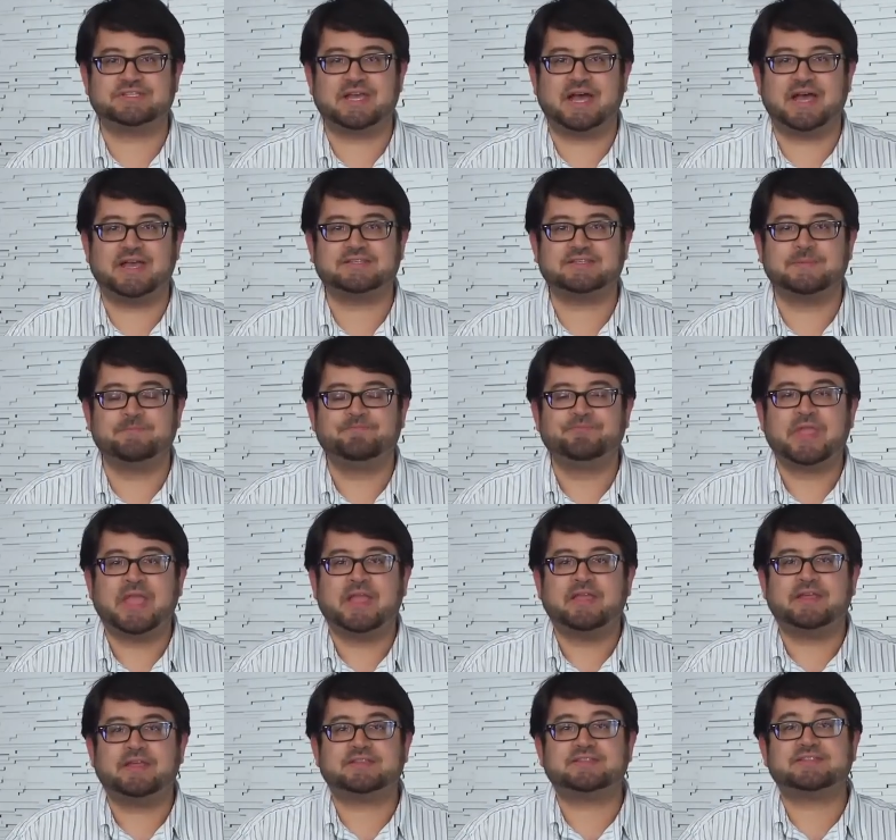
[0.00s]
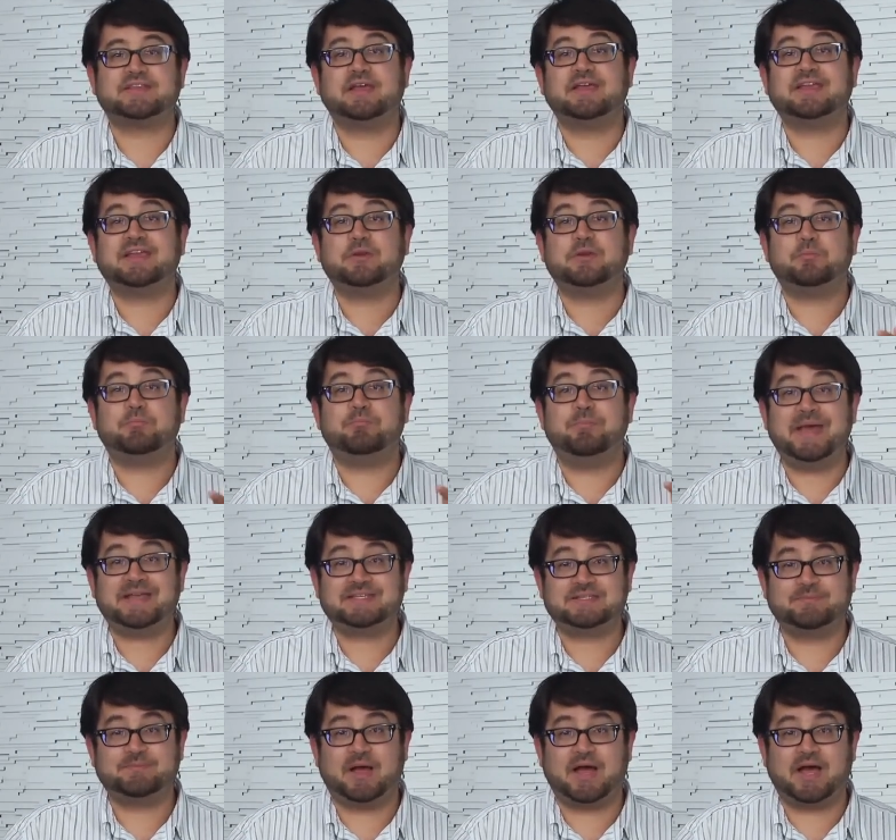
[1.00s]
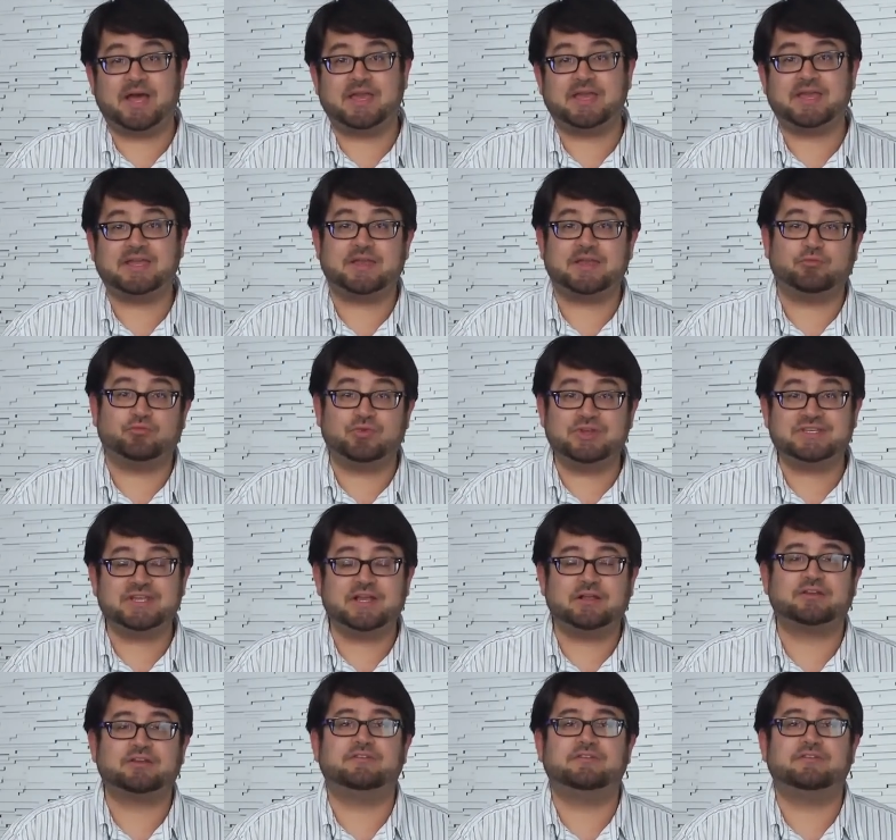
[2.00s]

size that's selling in Best Buy in a retail